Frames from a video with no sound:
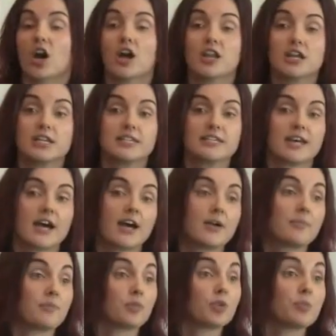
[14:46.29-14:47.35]
Connects
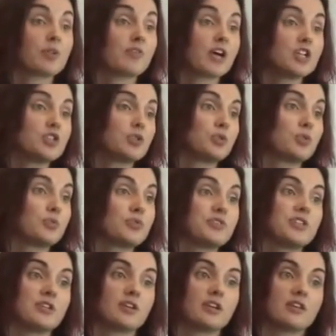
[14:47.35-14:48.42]
will provide you with
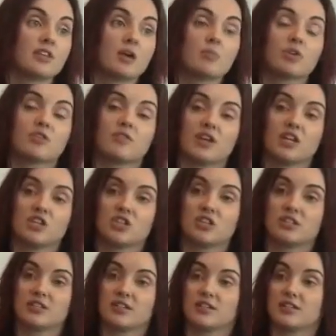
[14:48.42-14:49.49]
a number of
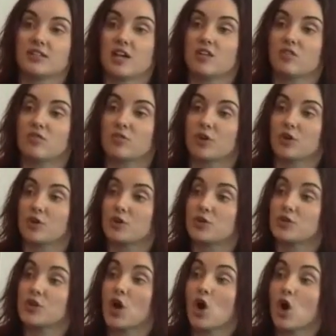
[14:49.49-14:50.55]
agencies and
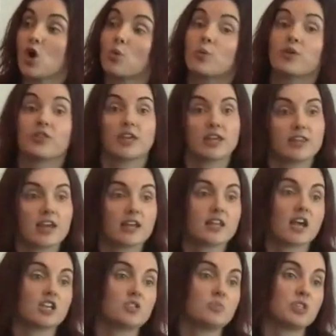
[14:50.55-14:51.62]
referrals within that
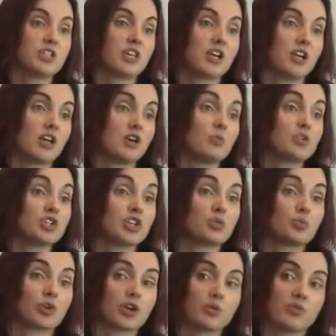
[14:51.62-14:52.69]
catchment area, which
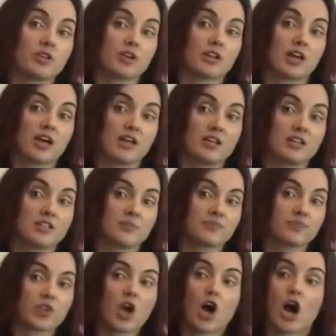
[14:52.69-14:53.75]
can work with your client.
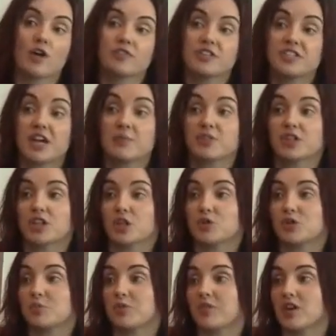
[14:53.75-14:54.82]
Oftentimes it can
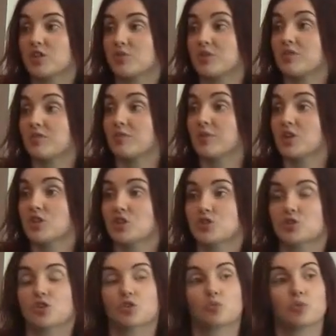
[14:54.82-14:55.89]
also provide you with information
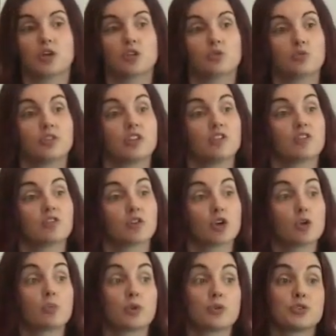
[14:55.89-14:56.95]
sort of what the
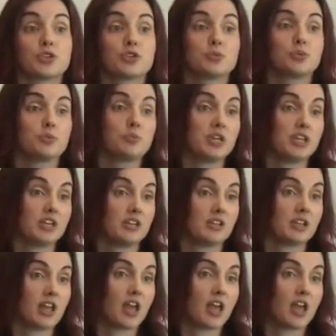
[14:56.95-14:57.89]
referral process would be.